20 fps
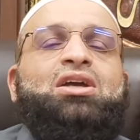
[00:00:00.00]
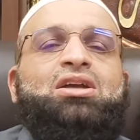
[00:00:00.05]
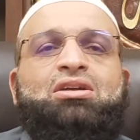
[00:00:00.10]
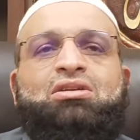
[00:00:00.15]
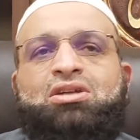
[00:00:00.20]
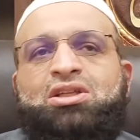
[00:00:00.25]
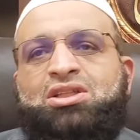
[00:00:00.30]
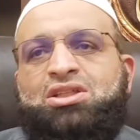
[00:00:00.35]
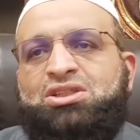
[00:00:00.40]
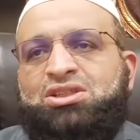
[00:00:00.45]

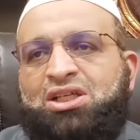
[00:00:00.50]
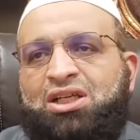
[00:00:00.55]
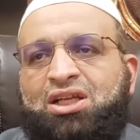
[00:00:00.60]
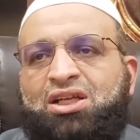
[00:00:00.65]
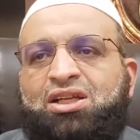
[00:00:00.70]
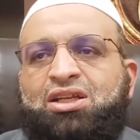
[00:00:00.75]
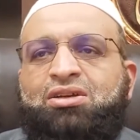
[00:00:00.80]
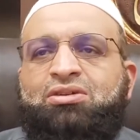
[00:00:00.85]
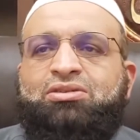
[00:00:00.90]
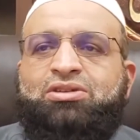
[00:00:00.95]
You need
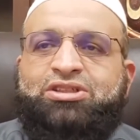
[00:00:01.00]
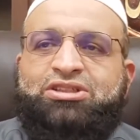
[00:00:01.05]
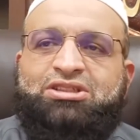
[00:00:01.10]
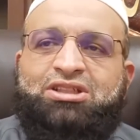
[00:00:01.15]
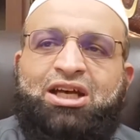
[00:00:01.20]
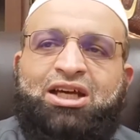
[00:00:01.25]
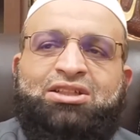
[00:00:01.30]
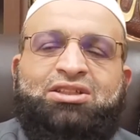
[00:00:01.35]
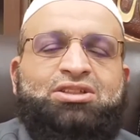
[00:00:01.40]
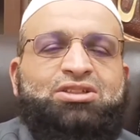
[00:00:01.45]
Al-Jalalain or
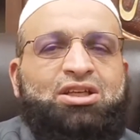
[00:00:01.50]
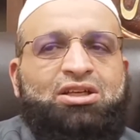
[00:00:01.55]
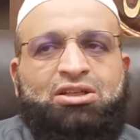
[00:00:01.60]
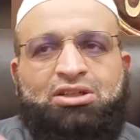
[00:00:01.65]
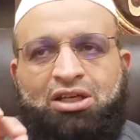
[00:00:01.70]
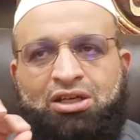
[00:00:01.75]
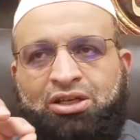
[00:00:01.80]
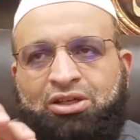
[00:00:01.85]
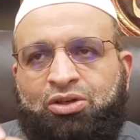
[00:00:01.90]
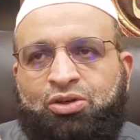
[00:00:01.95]
Al-Sa'di, so
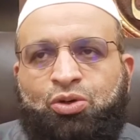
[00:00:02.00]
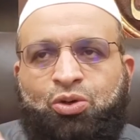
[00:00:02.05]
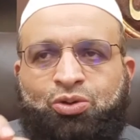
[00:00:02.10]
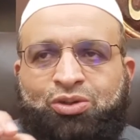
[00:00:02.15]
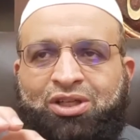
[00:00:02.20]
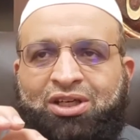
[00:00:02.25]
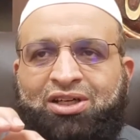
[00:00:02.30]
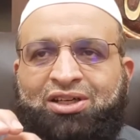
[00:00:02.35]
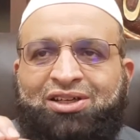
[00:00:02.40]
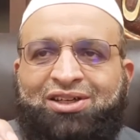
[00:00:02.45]
kind of know
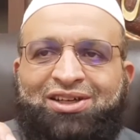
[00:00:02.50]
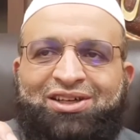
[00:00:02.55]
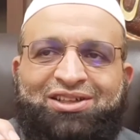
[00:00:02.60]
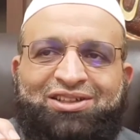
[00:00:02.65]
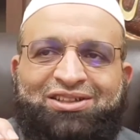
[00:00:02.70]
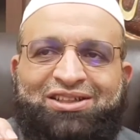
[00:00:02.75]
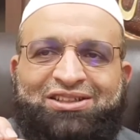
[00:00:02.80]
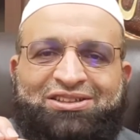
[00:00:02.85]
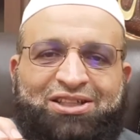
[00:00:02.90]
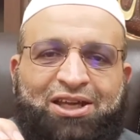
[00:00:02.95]
the
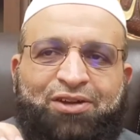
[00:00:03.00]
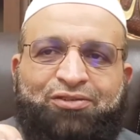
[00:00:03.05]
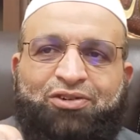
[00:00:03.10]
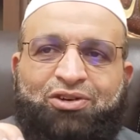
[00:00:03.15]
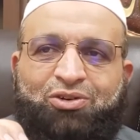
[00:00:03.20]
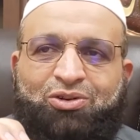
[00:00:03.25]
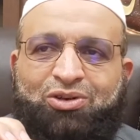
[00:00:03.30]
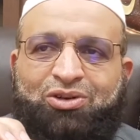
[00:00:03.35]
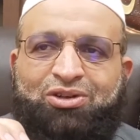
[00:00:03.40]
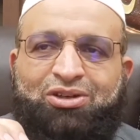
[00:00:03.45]

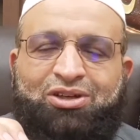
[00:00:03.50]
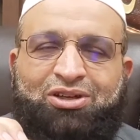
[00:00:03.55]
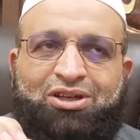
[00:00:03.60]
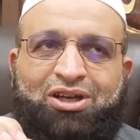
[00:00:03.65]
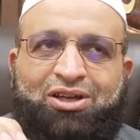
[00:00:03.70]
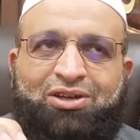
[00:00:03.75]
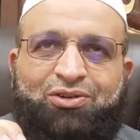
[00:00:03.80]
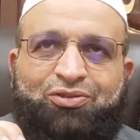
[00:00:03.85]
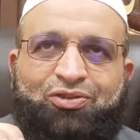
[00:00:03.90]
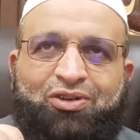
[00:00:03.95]
decipher, or
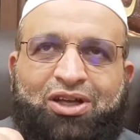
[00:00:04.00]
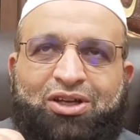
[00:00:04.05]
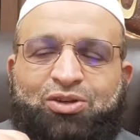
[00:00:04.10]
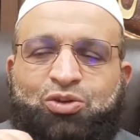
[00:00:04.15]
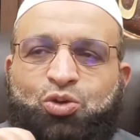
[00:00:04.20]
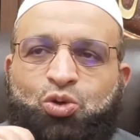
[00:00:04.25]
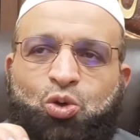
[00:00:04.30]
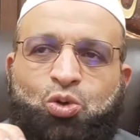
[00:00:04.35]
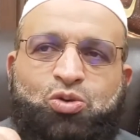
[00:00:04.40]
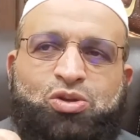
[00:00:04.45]
kind of like
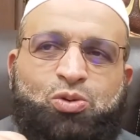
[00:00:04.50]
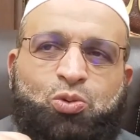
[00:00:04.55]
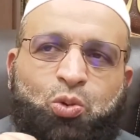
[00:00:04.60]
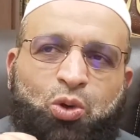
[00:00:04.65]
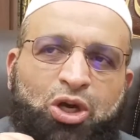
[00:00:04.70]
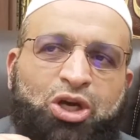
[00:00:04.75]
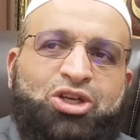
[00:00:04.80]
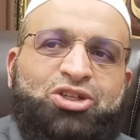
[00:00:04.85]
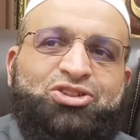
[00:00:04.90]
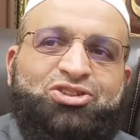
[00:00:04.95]
know the
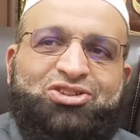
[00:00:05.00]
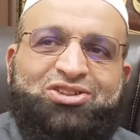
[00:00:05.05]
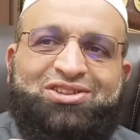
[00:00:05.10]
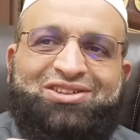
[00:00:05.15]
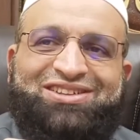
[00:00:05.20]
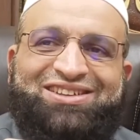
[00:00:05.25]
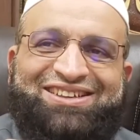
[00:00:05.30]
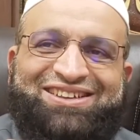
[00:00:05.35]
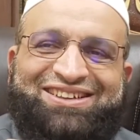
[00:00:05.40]
words,